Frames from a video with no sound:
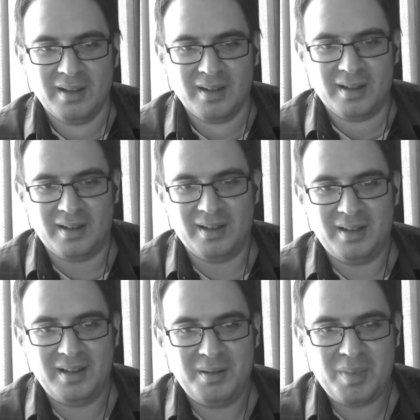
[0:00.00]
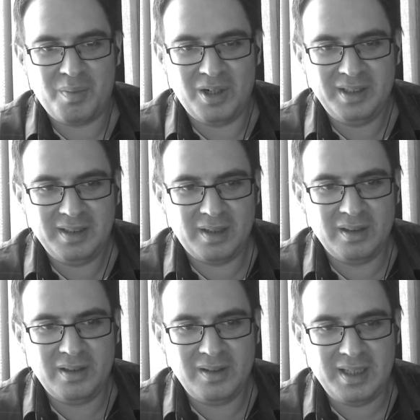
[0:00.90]
My politics are
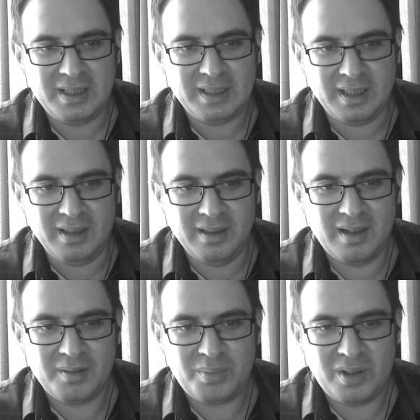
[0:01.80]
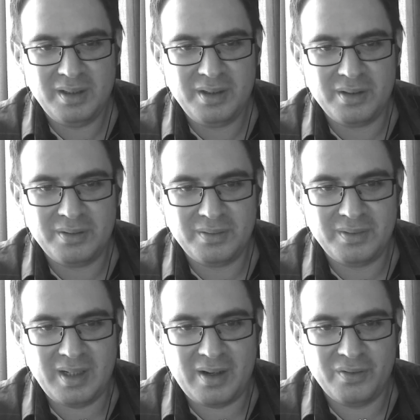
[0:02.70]
literally insane. I'll probably go
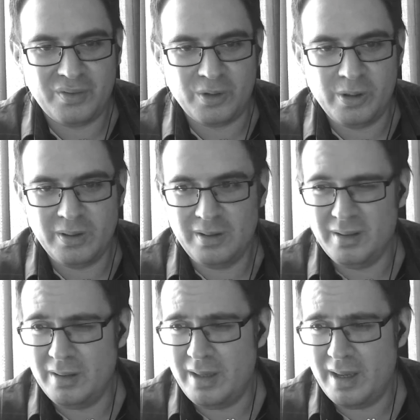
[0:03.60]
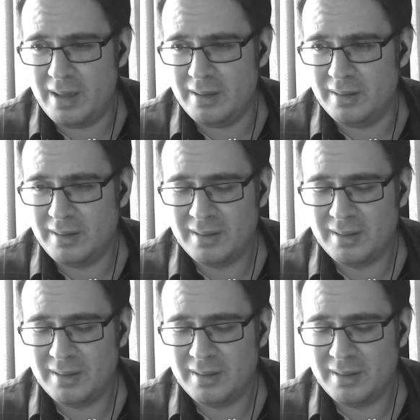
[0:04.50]
down for it in the end.